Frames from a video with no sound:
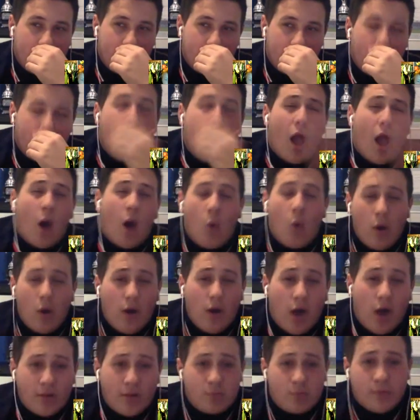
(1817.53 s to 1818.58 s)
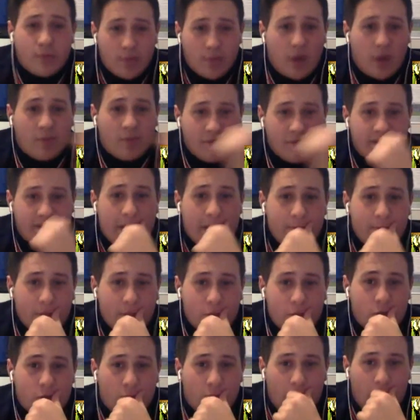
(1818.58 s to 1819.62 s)
I'd be tempted to try
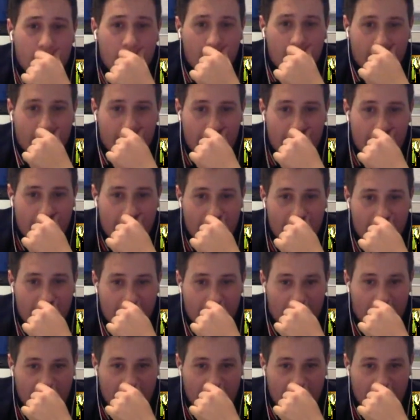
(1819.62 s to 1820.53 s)
out that Kennedy thing,